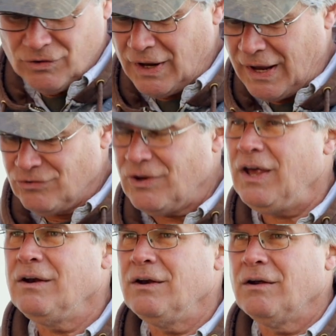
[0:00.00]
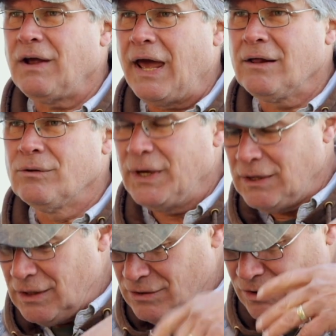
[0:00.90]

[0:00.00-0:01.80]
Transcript: It has Anglo-Indian